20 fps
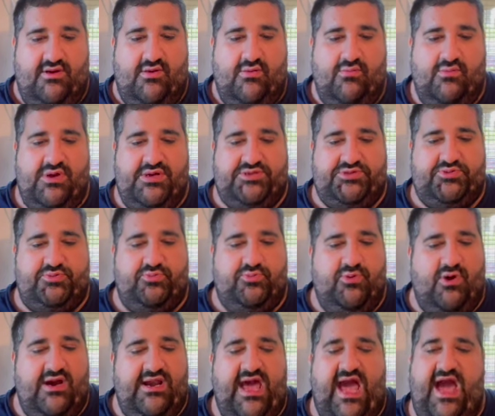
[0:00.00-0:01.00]
which
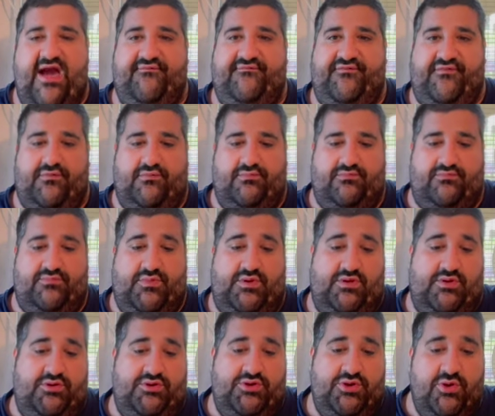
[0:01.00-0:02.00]
would have
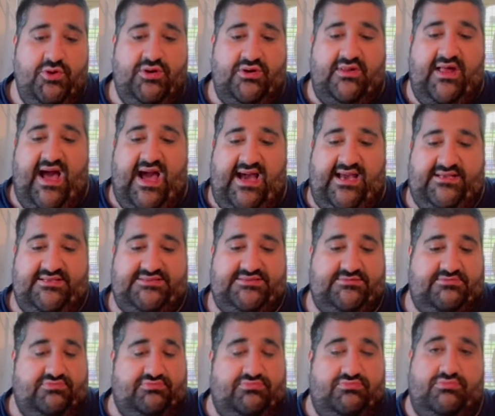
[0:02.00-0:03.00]
utilized
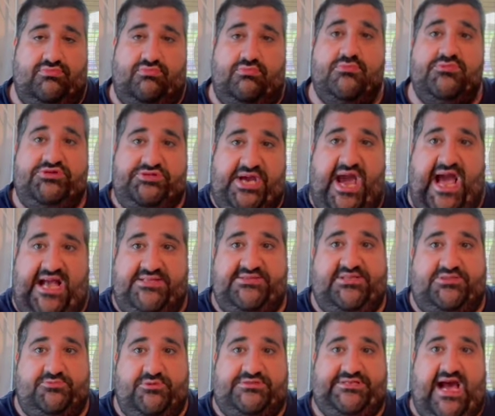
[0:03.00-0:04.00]

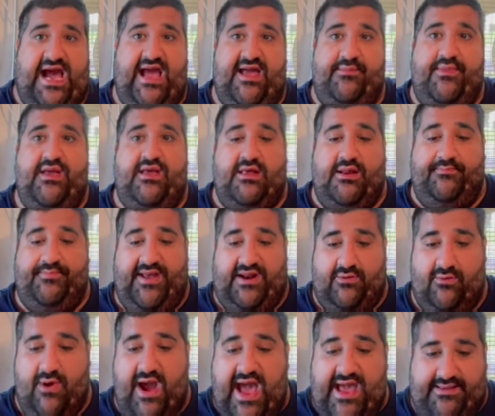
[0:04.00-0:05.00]
Jazz's retirement in a better
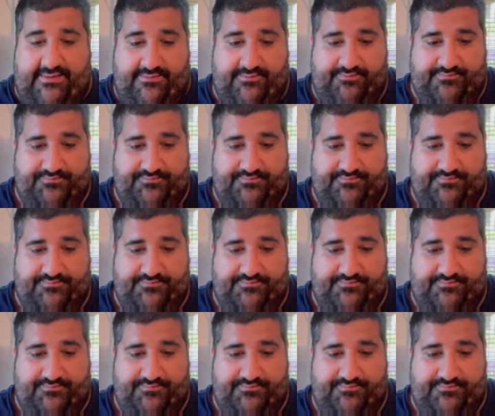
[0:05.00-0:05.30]
way.